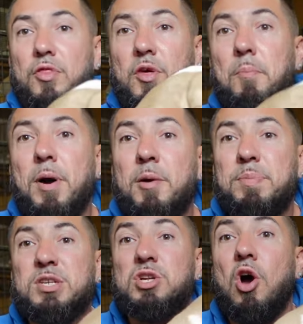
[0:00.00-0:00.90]
the
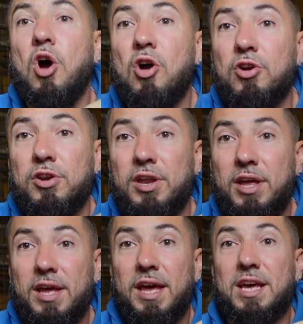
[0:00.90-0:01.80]
puppy's heart
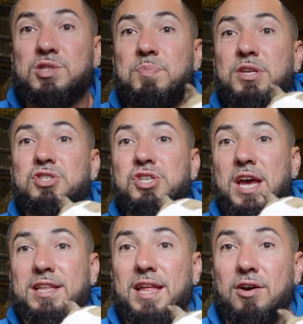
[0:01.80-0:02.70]
has been
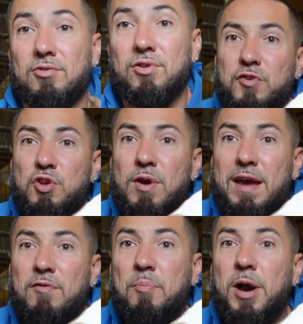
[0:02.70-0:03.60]
checked out. If you
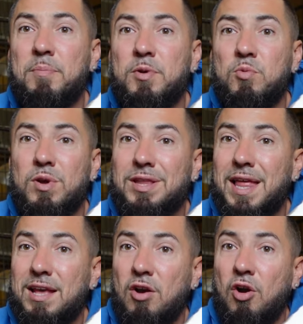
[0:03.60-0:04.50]
have a puppy with
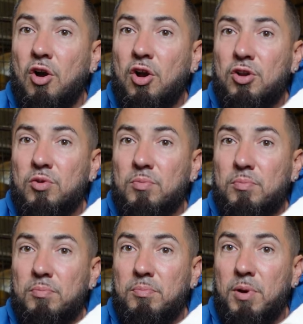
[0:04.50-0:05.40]
like a heart
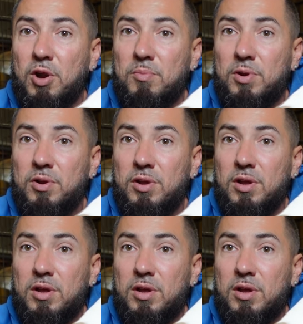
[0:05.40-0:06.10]
murmur,